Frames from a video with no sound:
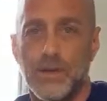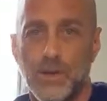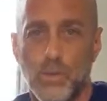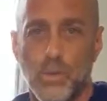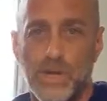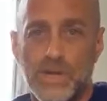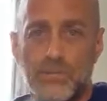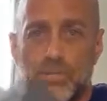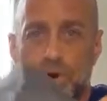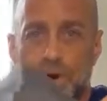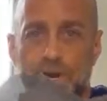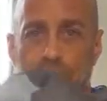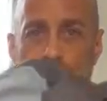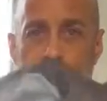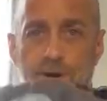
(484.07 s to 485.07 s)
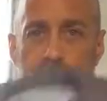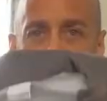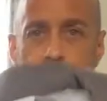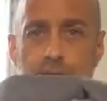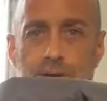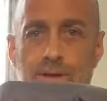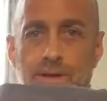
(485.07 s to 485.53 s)
windbreaker
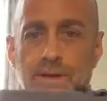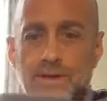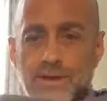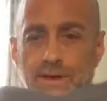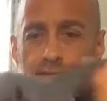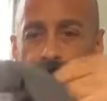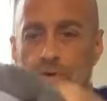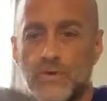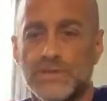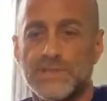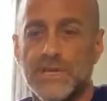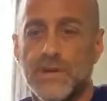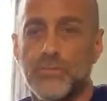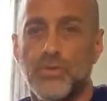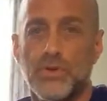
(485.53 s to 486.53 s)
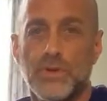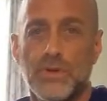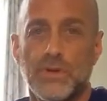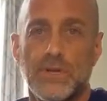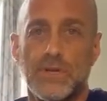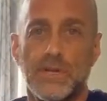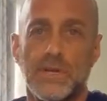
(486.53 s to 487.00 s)
that folds up
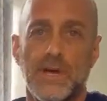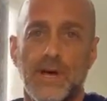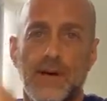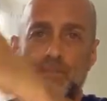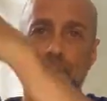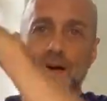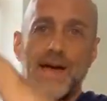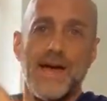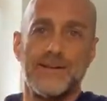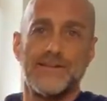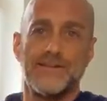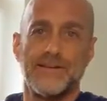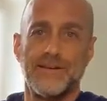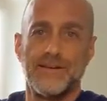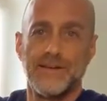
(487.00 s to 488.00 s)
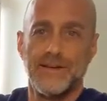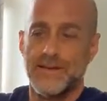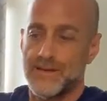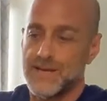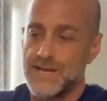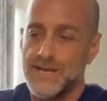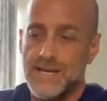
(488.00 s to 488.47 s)
real compact,
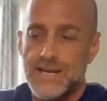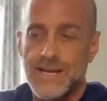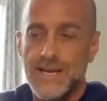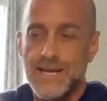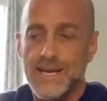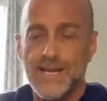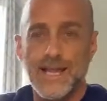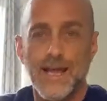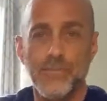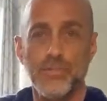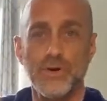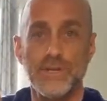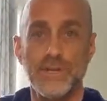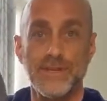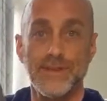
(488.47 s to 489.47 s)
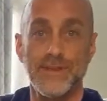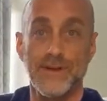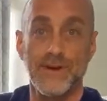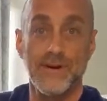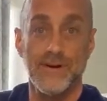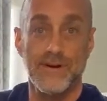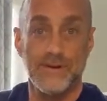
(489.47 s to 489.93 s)
and I put in
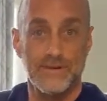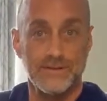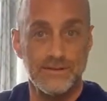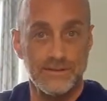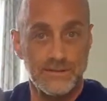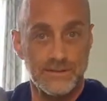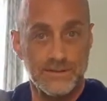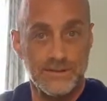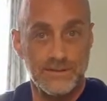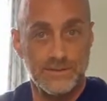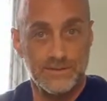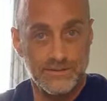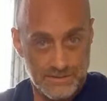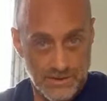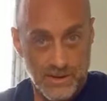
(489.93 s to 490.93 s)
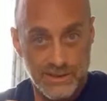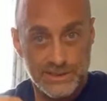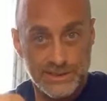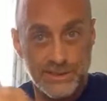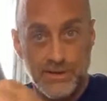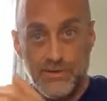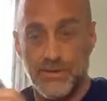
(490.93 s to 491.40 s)
there.
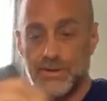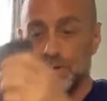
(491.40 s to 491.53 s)
Also,